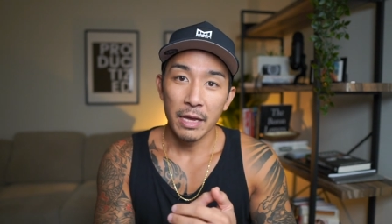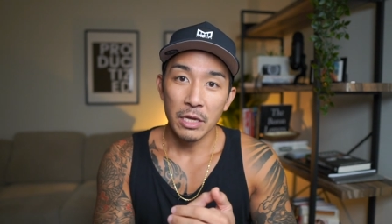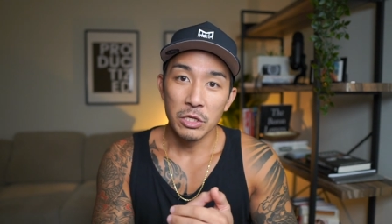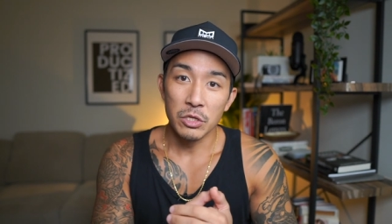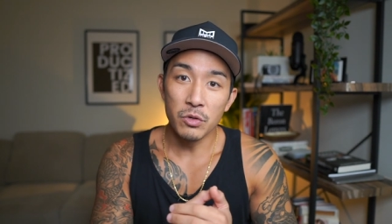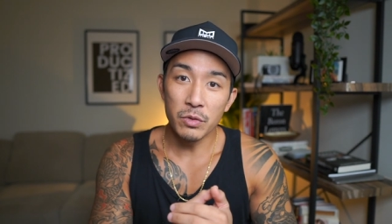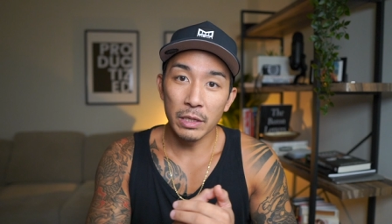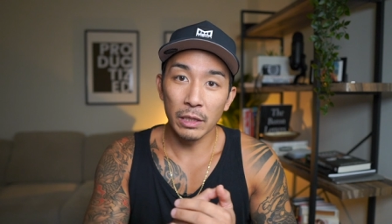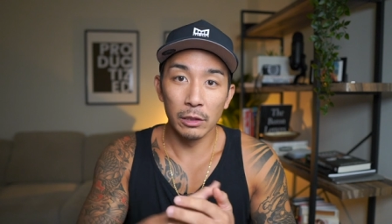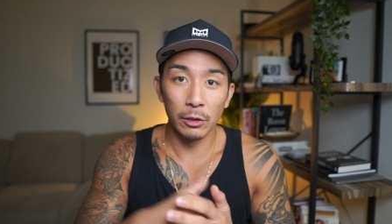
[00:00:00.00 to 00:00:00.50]

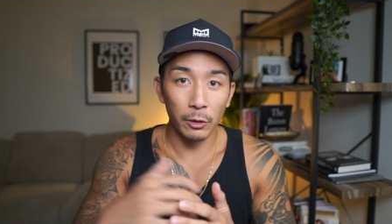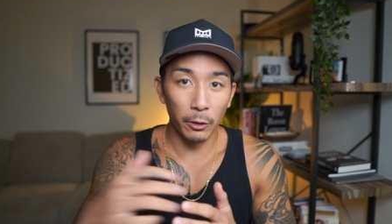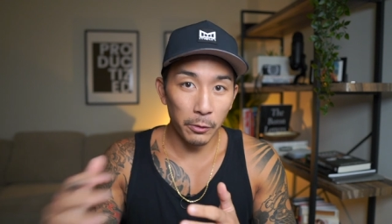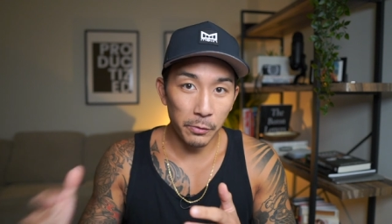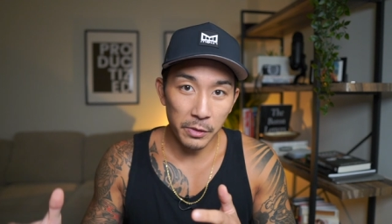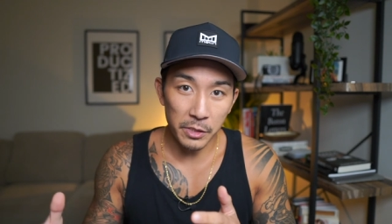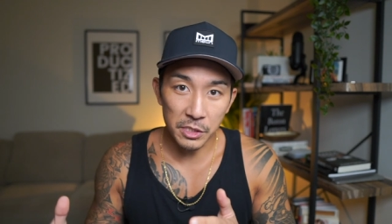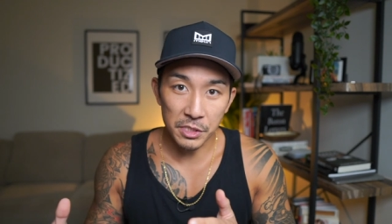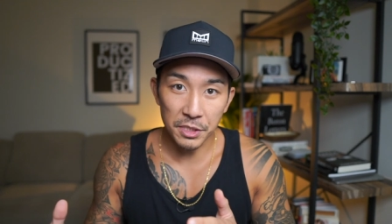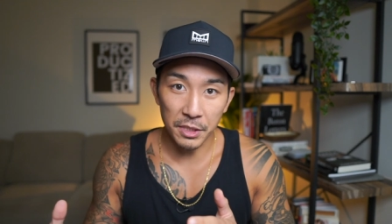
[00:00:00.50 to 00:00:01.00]
you can learn
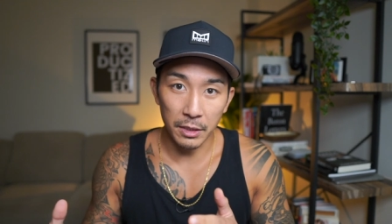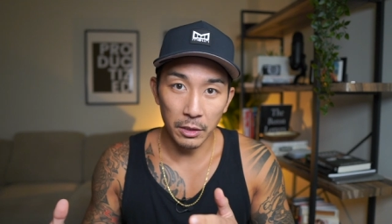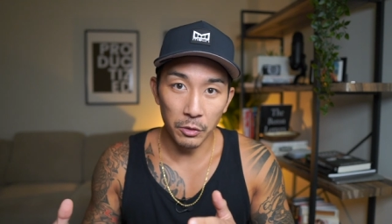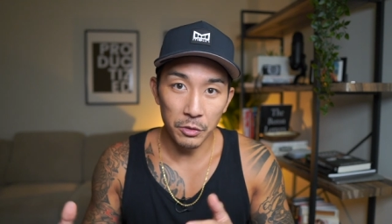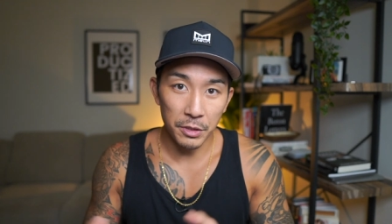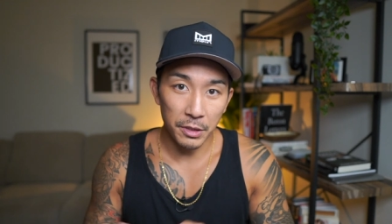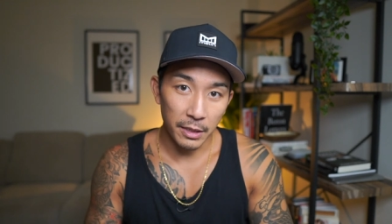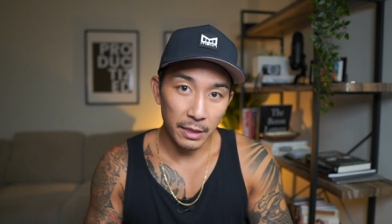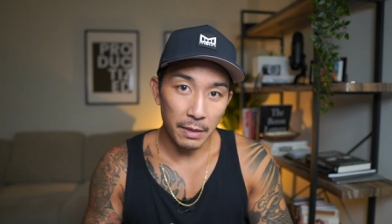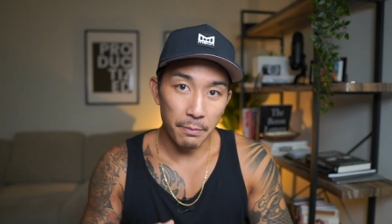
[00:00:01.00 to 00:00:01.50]
this skill,
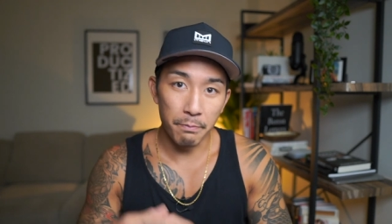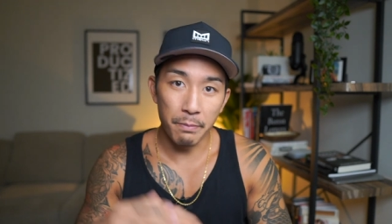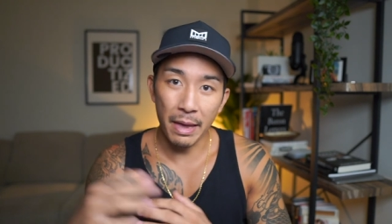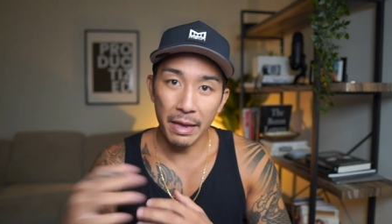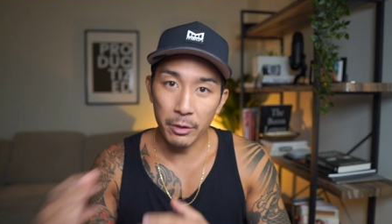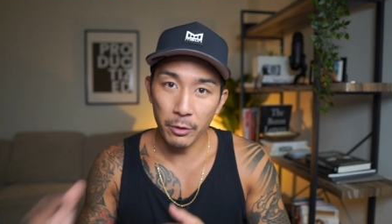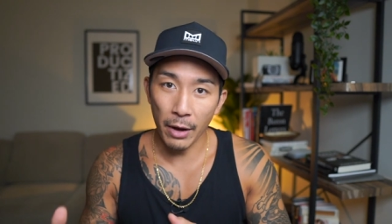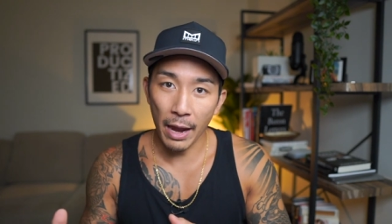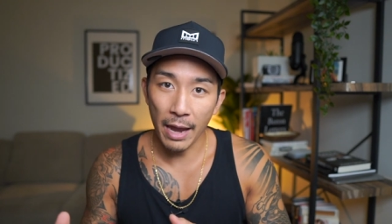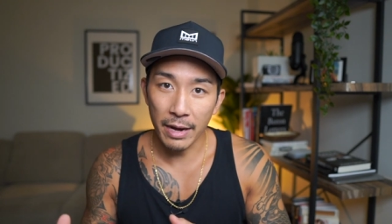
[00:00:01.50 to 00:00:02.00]
you can get
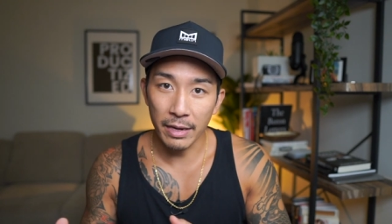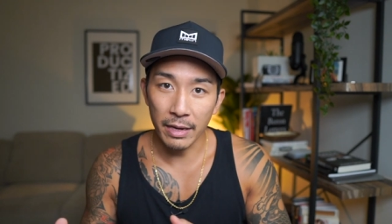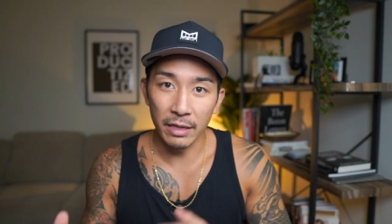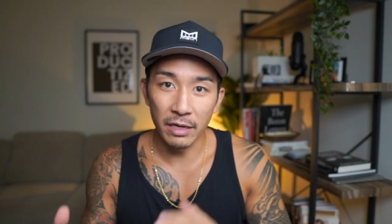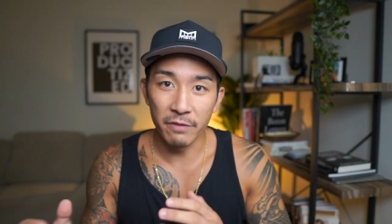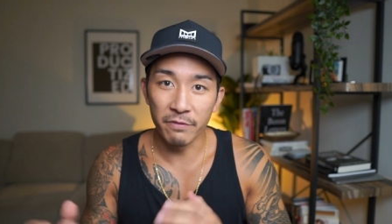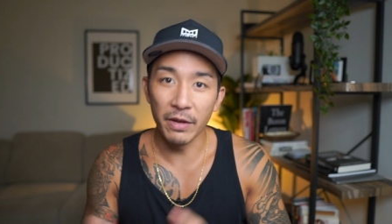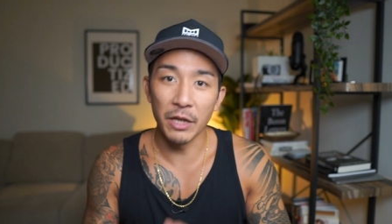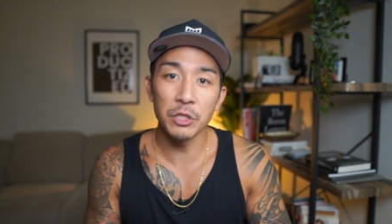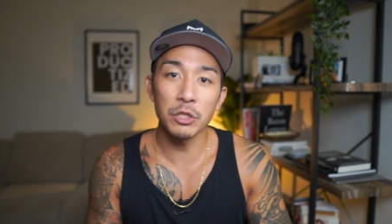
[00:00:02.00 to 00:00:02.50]
better at it, and
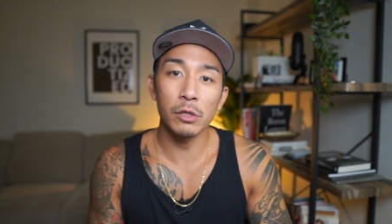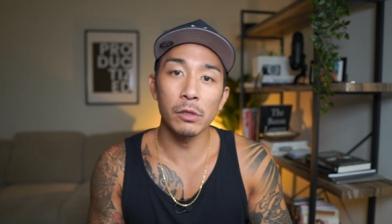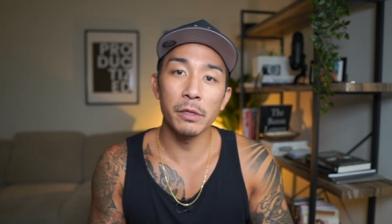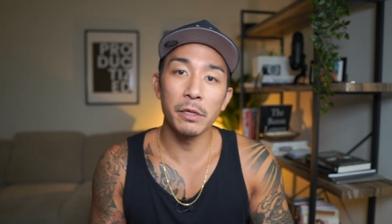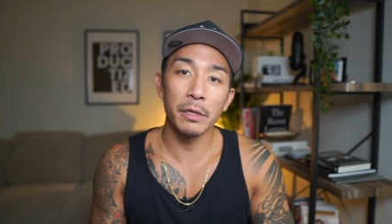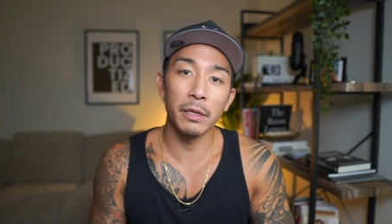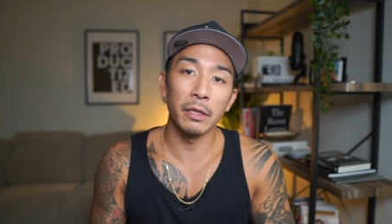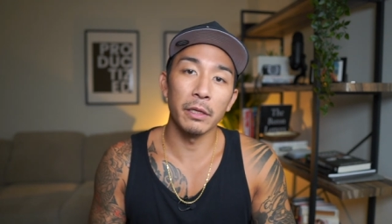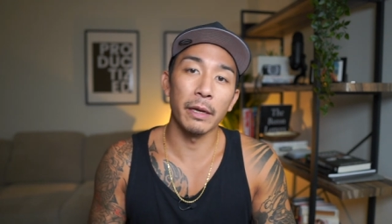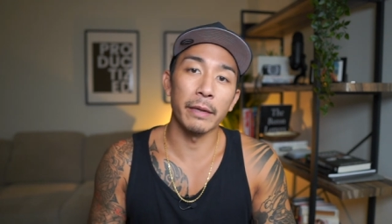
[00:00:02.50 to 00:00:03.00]
eventually you
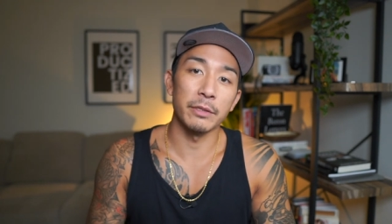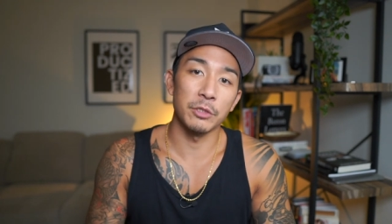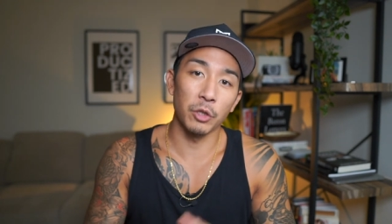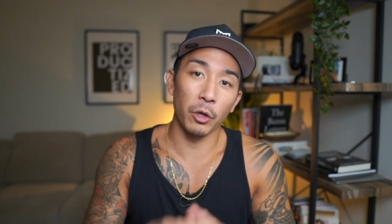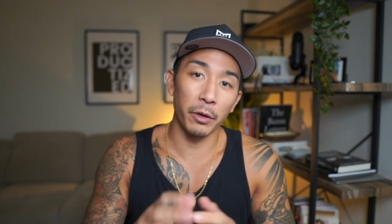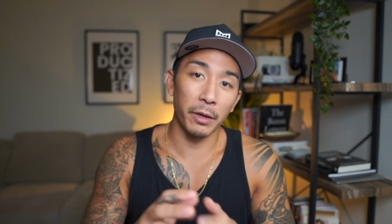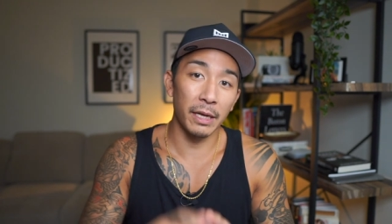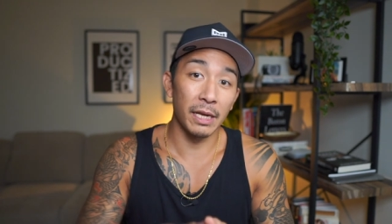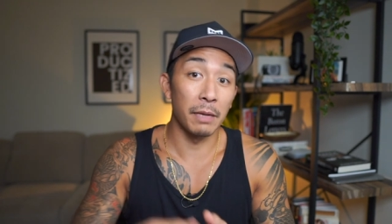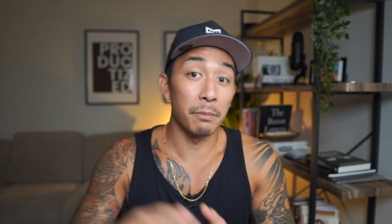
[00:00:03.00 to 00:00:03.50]
can
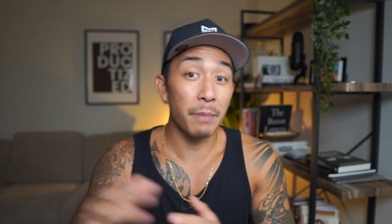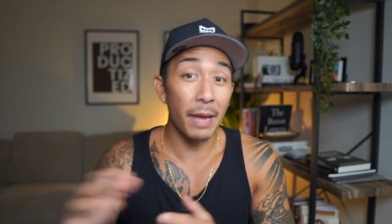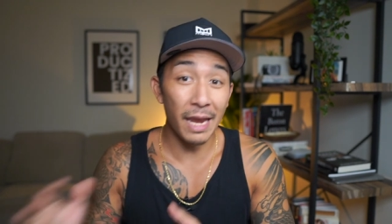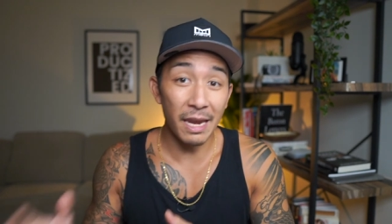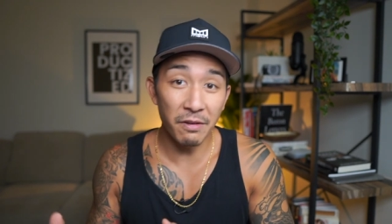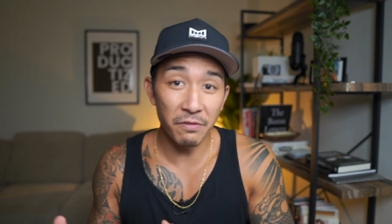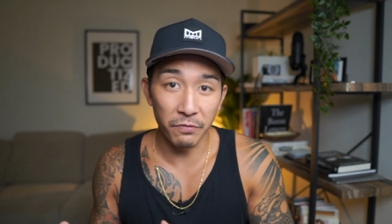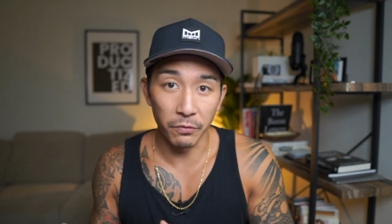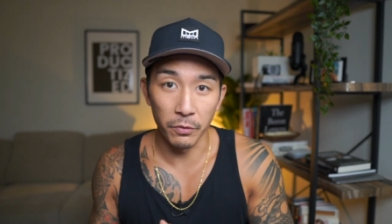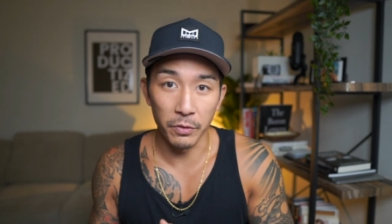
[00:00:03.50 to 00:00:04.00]
start getting
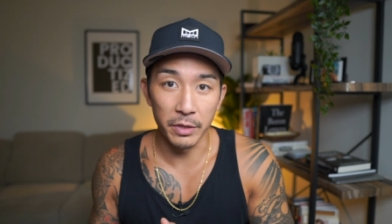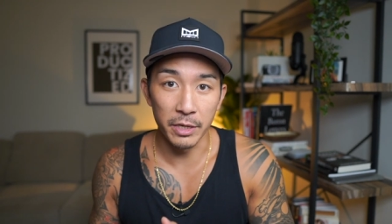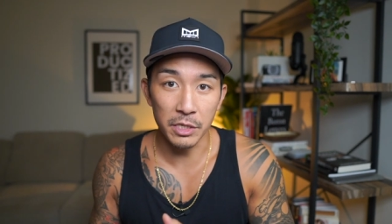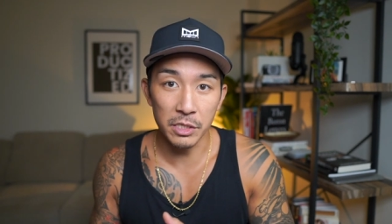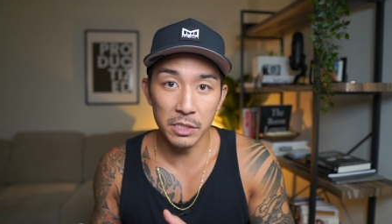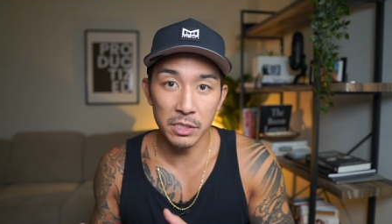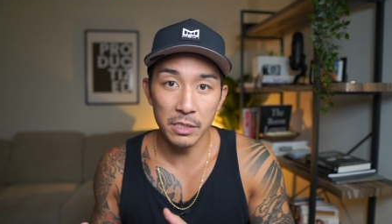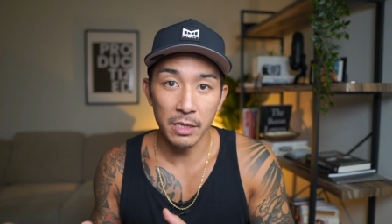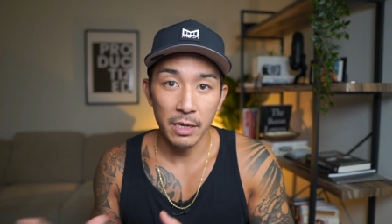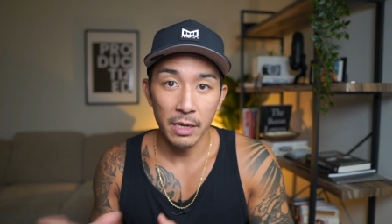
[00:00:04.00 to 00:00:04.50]
paid for
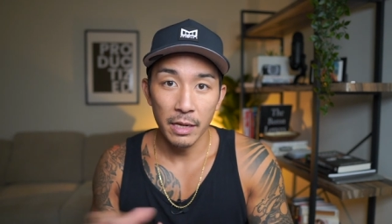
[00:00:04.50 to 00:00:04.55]
this